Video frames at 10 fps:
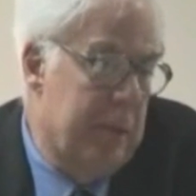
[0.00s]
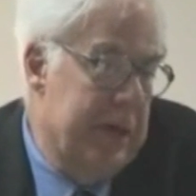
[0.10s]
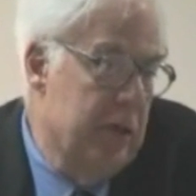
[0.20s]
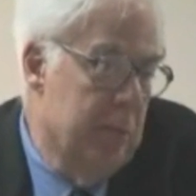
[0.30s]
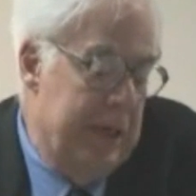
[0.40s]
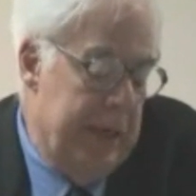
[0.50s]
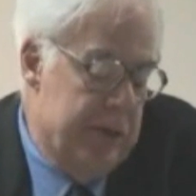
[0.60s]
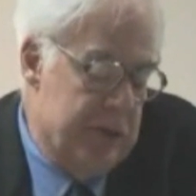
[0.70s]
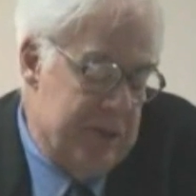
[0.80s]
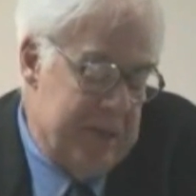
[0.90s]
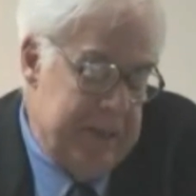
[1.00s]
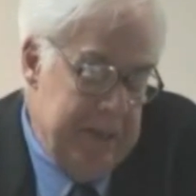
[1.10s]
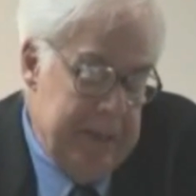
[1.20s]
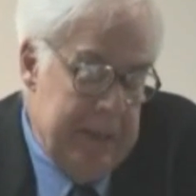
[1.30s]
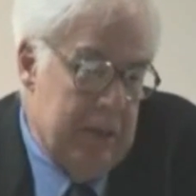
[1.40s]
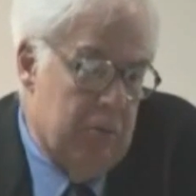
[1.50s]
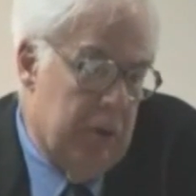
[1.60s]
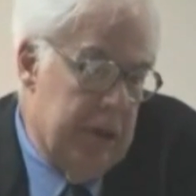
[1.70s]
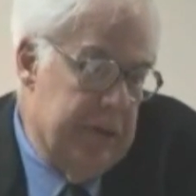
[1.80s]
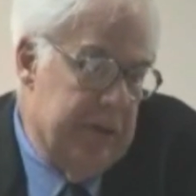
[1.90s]
by human agency
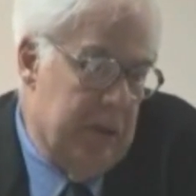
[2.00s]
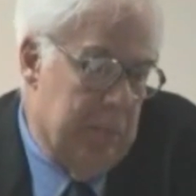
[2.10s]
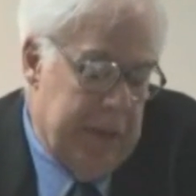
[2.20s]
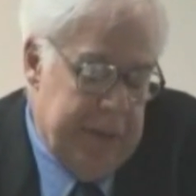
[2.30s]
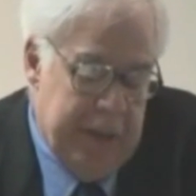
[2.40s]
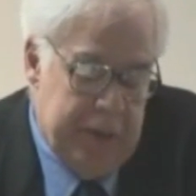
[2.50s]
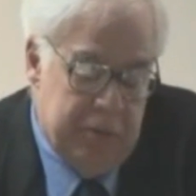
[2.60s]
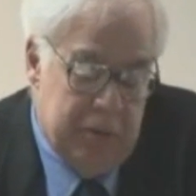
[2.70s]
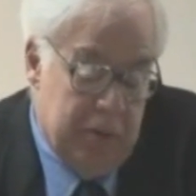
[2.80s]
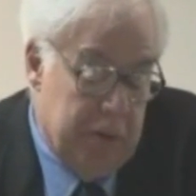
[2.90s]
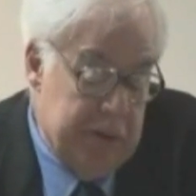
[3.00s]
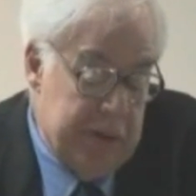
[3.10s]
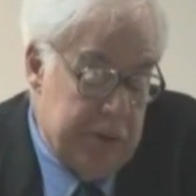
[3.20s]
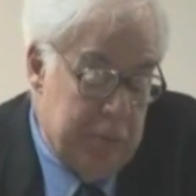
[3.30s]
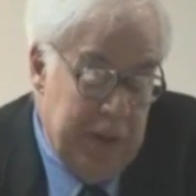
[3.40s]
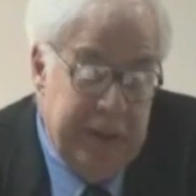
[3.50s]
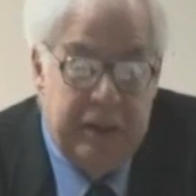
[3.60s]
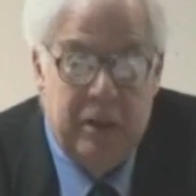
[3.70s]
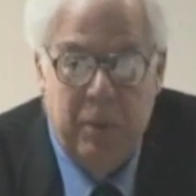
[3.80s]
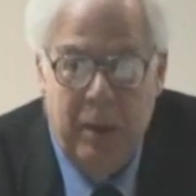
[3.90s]
rather than by natural causes will
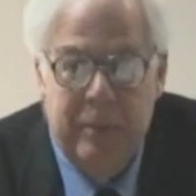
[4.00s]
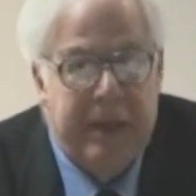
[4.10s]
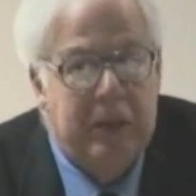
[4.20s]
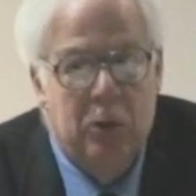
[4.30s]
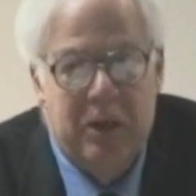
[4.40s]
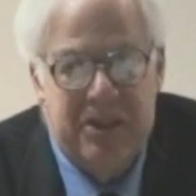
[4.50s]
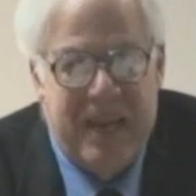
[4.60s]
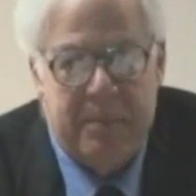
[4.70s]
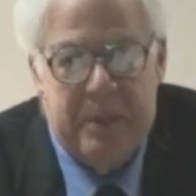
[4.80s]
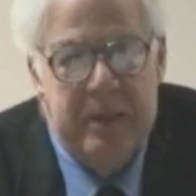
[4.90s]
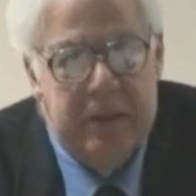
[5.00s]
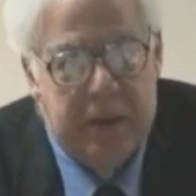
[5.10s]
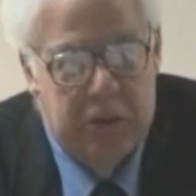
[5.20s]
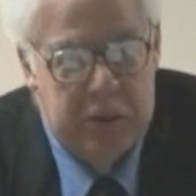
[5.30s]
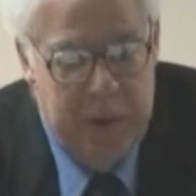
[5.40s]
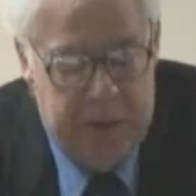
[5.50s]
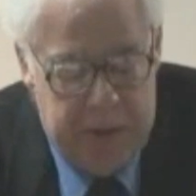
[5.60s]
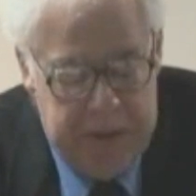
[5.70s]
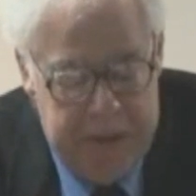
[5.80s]
lead the public to accept those measures.